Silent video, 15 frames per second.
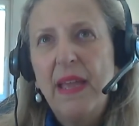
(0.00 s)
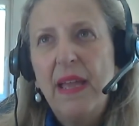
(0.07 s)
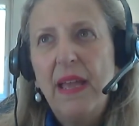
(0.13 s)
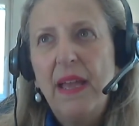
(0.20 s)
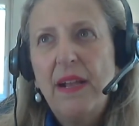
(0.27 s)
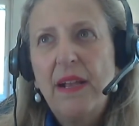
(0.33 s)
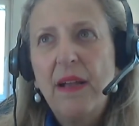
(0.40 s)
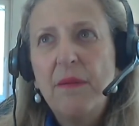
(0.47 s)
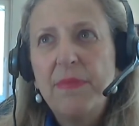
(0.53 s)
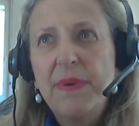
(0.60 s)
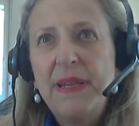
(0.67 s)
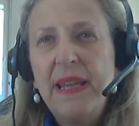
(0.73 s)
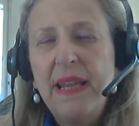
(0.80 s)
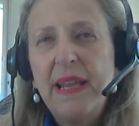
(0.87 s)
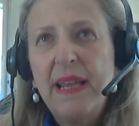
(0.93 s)

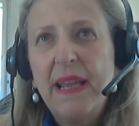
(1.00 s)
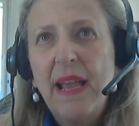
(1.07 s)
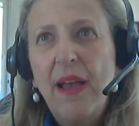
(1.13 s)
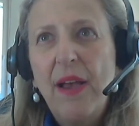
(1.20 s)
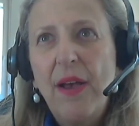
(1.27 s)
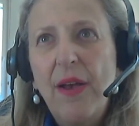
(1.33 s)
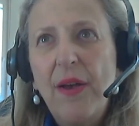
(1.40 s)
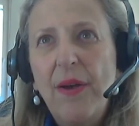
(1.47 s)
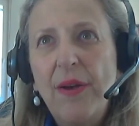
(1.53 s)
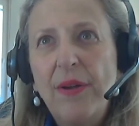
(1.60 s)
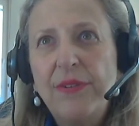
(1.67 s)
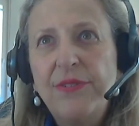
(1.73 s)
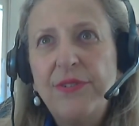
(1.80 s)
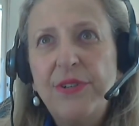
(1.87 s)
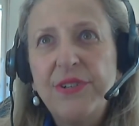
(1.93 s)
accompanying
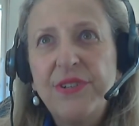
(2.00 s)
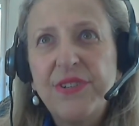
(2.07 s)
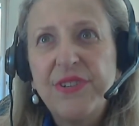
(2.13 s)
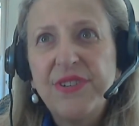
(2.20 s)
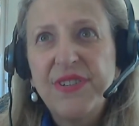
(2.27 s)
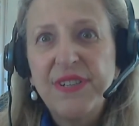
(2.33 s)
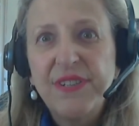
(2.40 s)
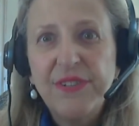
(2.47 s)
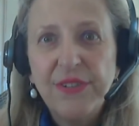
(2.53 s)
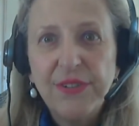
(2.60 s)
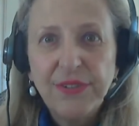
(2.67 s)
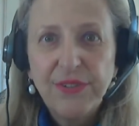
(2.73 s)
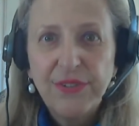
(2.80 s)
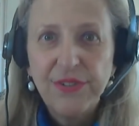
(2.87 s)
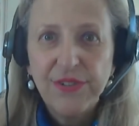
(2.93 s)
nurses and
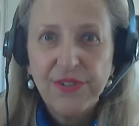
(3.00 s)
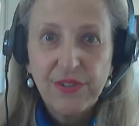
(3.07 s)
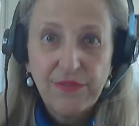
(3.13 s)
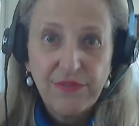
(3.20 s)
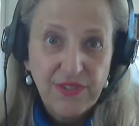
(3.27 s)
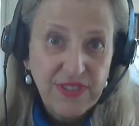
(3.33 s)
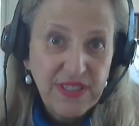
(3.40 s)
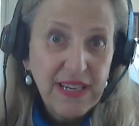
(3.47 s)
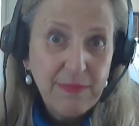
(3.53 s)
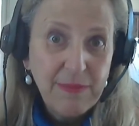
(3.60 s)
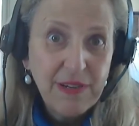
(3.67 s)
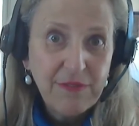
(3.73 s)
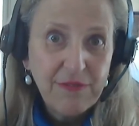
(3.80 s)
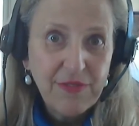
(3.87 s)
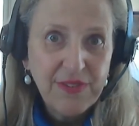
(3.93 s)
doctors of the
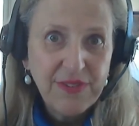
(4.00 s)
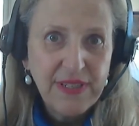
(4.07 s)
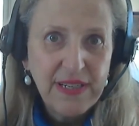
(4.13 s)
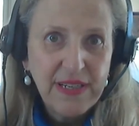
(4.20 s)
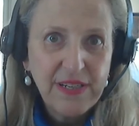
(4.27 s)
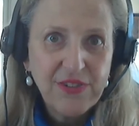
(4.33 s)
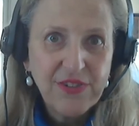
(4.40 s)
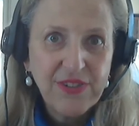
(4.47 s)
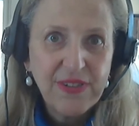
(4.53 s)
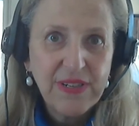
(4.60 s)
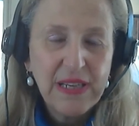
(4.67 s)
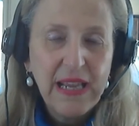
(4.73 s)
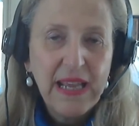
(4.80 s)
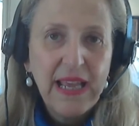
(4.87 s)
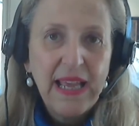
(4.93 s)
Damien Foundation.
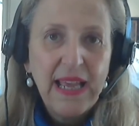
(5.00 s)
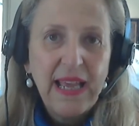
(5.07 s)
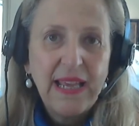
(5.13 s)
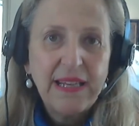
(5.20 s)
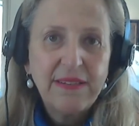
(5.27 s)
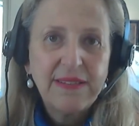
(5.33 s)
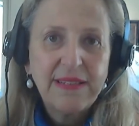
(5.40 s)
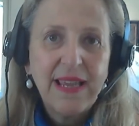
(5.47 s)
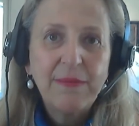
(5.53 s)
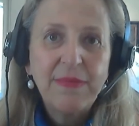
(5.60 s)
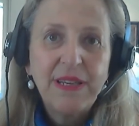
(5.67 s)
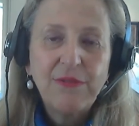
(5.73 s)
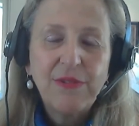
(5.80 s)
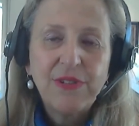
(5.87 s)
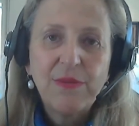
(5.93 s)
At the time,
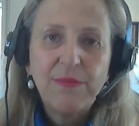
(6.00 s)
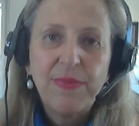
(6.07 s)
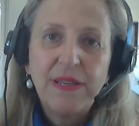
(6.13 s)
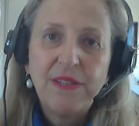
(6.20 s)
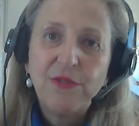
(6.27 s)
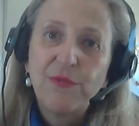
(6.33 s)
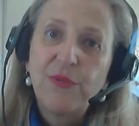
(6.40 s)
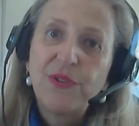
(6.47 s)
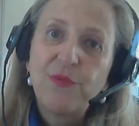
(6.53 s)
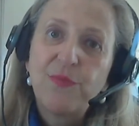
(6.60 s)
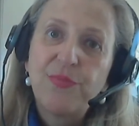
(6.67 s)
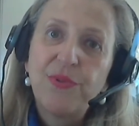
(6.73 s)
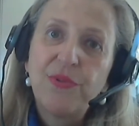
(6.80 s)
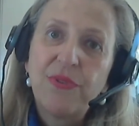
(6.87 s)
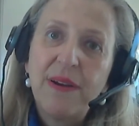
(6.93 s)
it was a
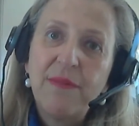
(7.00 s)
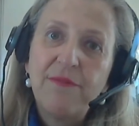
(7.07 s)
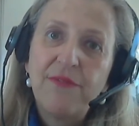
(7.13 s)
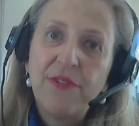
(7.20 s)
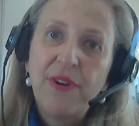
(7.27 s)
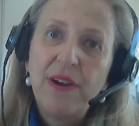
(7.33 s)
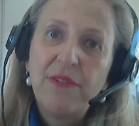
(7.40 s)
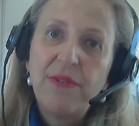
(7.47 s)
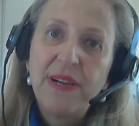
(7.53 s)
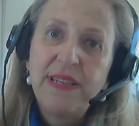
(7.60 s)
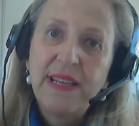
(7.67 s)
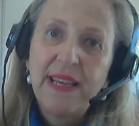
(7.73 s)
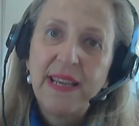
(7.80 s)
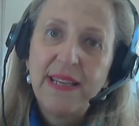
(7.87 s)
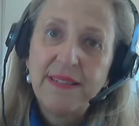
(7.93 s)
program for
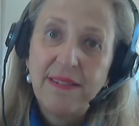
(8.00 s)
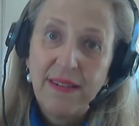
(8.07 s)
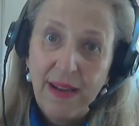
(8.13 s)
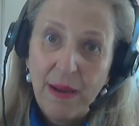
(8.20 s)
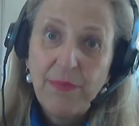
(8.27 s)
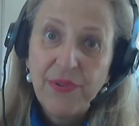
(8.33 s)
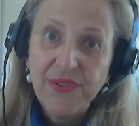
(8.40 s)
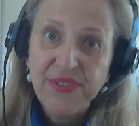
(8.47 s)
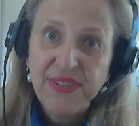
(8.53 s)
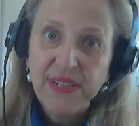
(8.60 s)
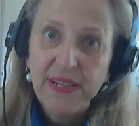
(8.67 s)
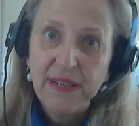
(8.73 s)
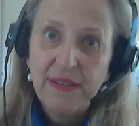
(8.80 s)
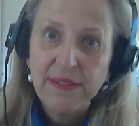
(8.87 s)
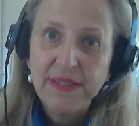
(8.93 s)
eradicate
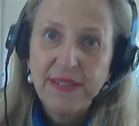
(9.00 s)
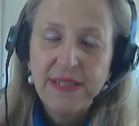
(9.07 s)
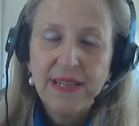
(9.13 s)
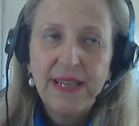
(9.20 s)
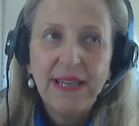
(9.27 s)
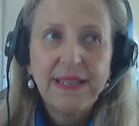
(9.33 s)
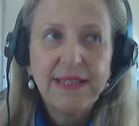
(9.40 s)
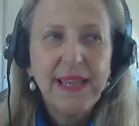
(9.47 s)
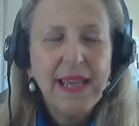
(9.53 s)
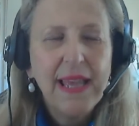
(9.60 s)
leprosy on site.